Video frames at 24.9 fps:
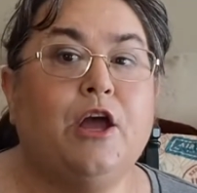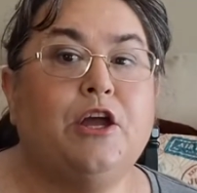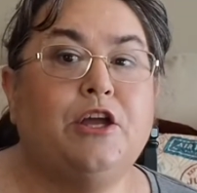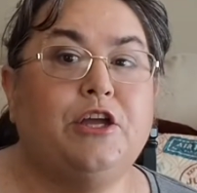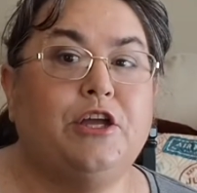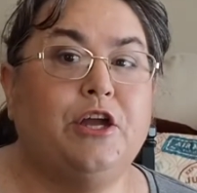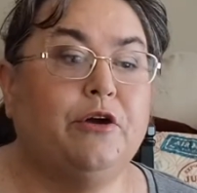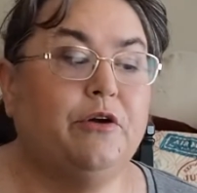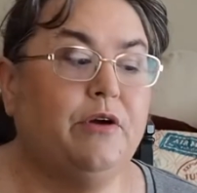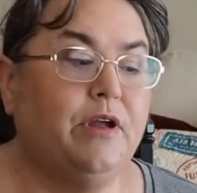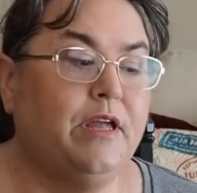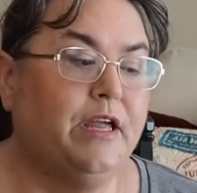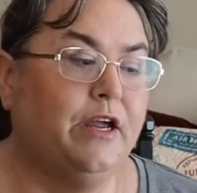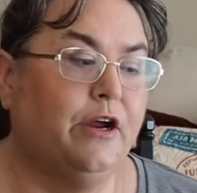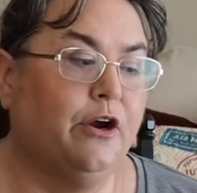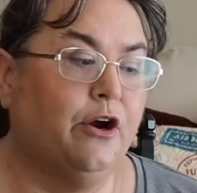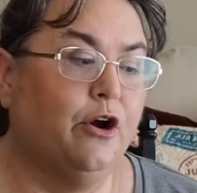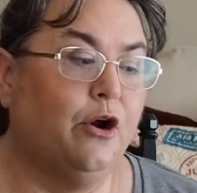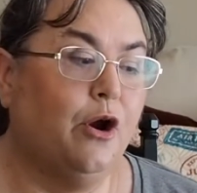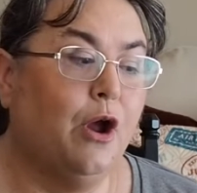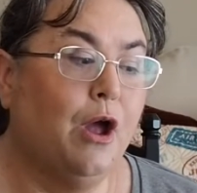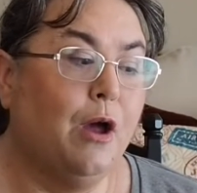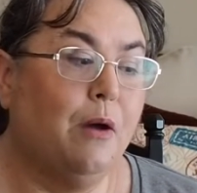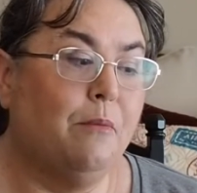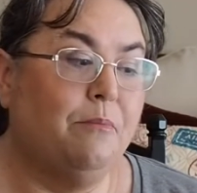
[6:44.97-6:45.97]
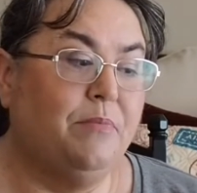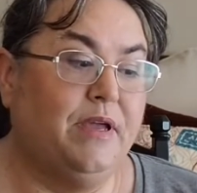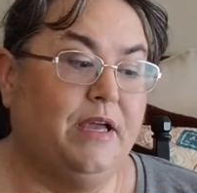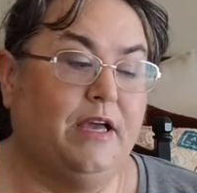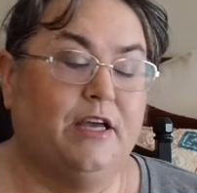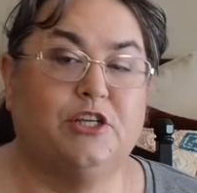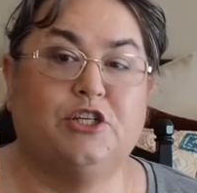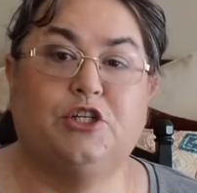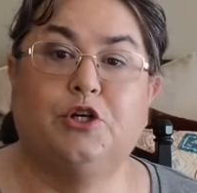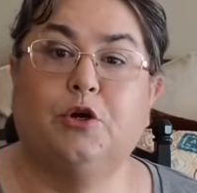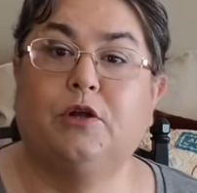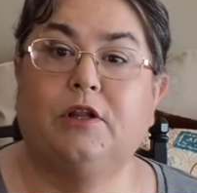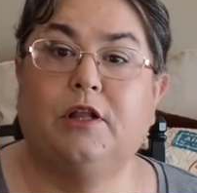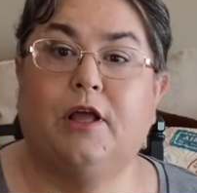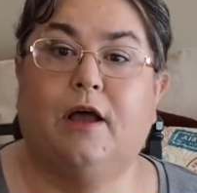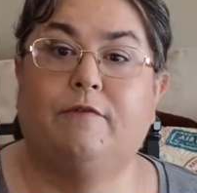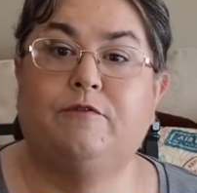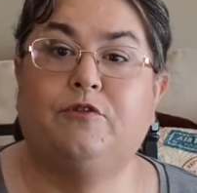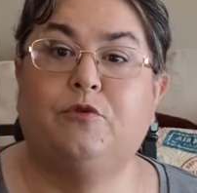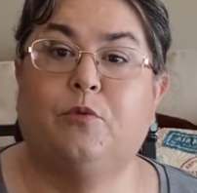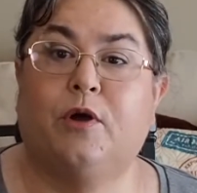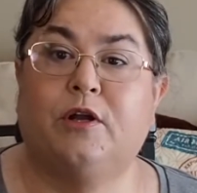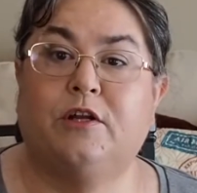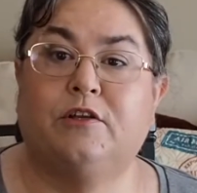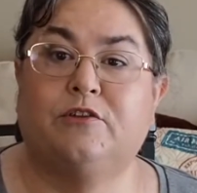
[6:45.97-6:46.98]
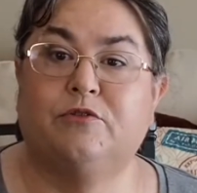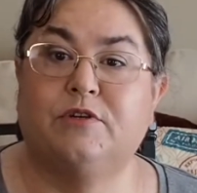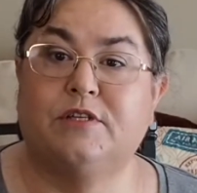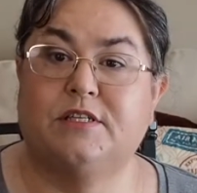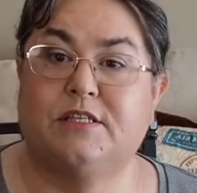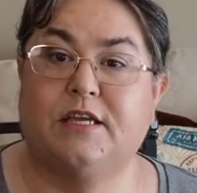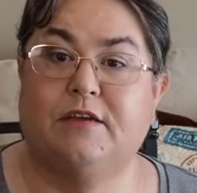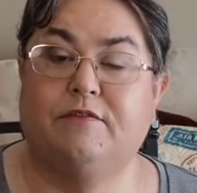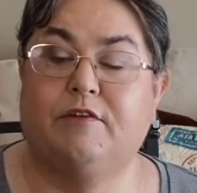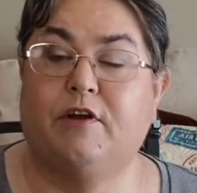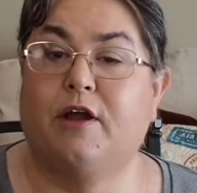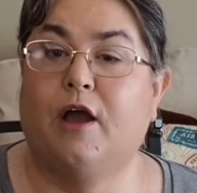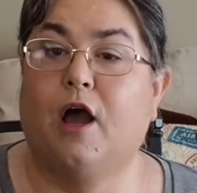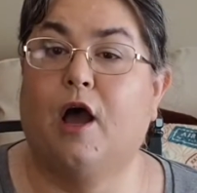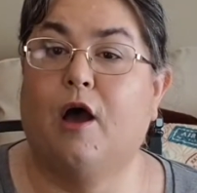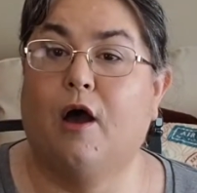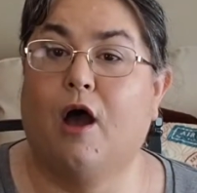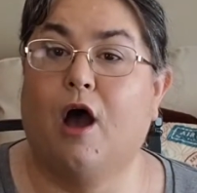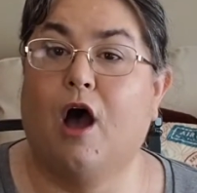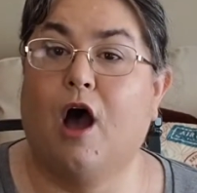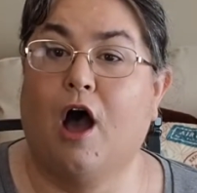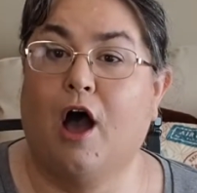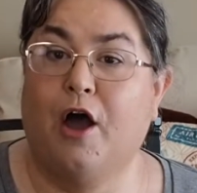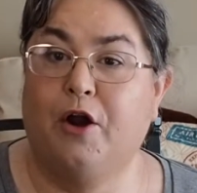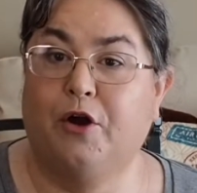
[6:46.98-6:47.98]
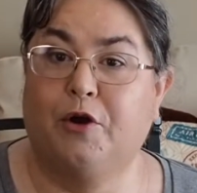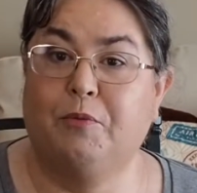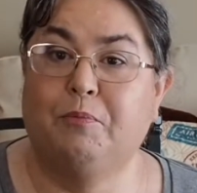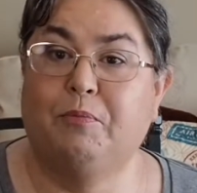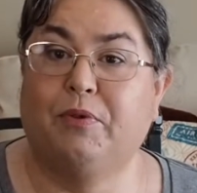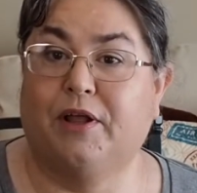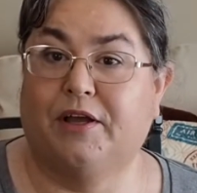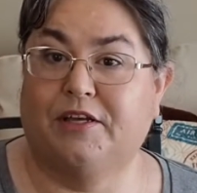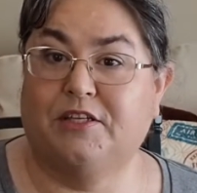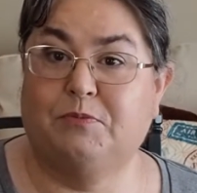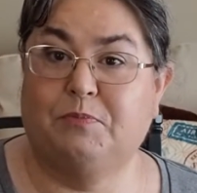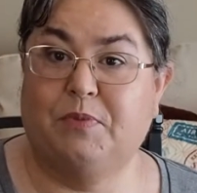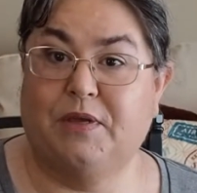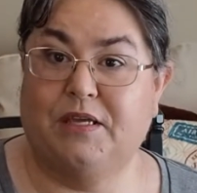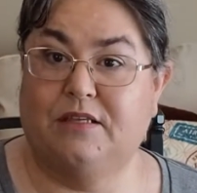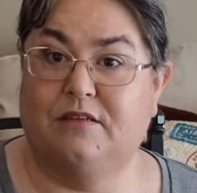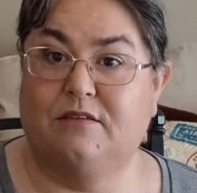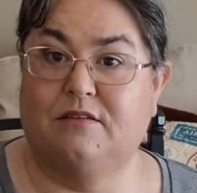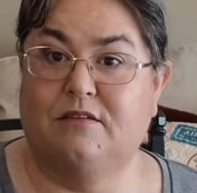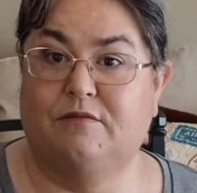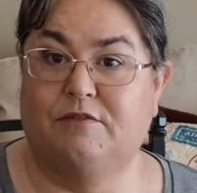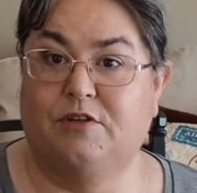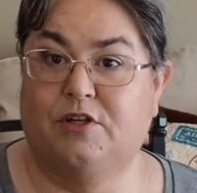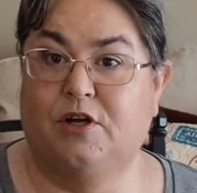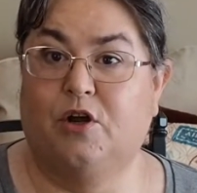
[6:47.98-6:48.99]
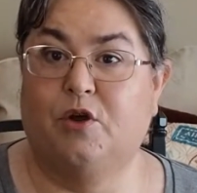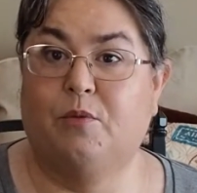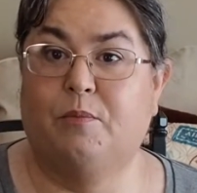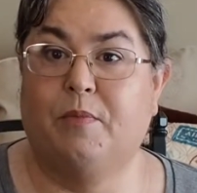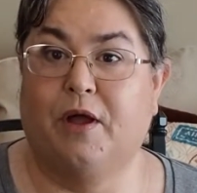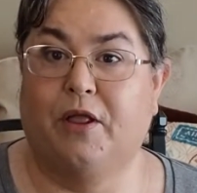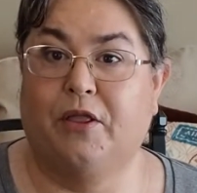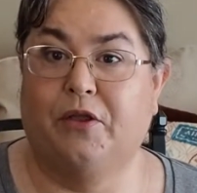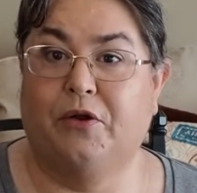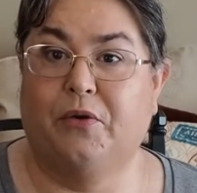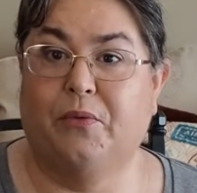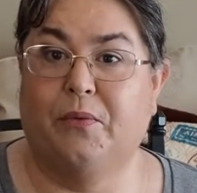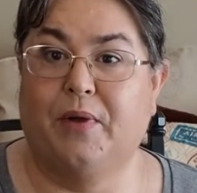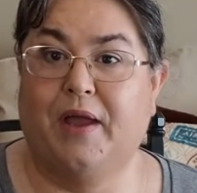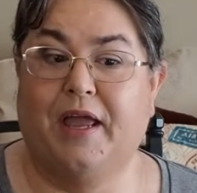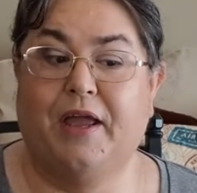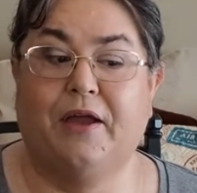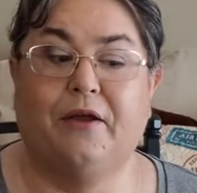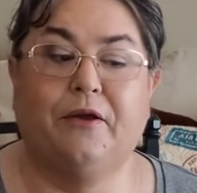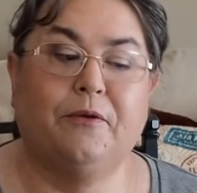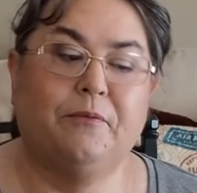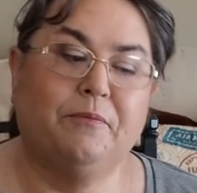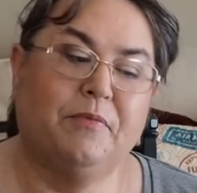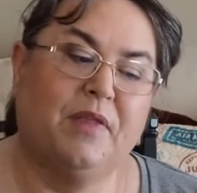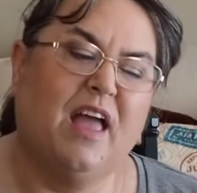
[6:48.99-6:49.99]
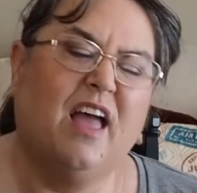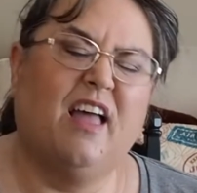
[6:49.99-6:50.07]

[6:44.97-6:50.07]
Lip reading: You're here because your loved one is receiving 100 plus pieces of junk mail in a week.